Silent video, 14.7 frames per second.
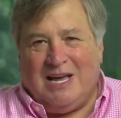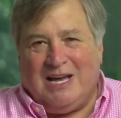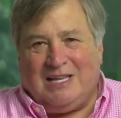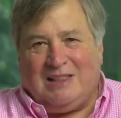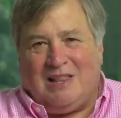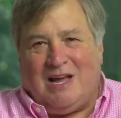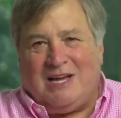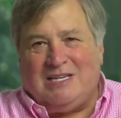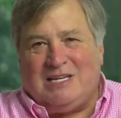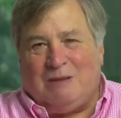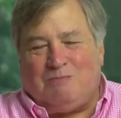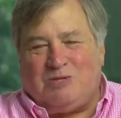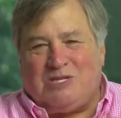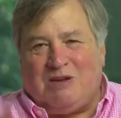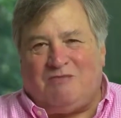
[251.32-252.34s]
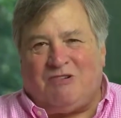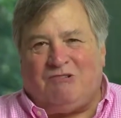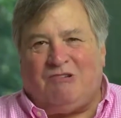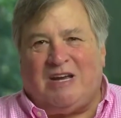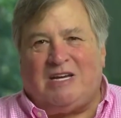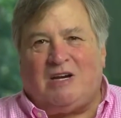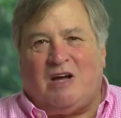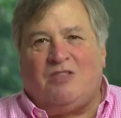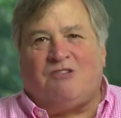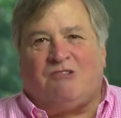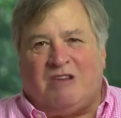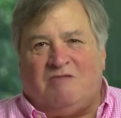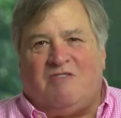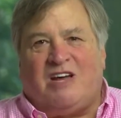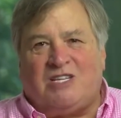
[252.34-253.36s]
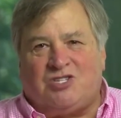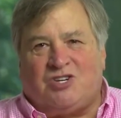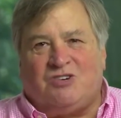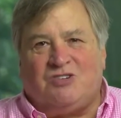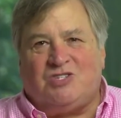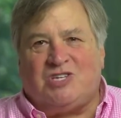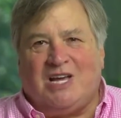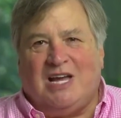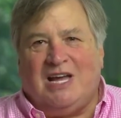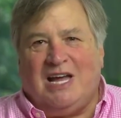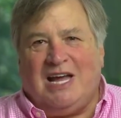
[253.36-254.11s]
and lined up 7 or 8 other investors.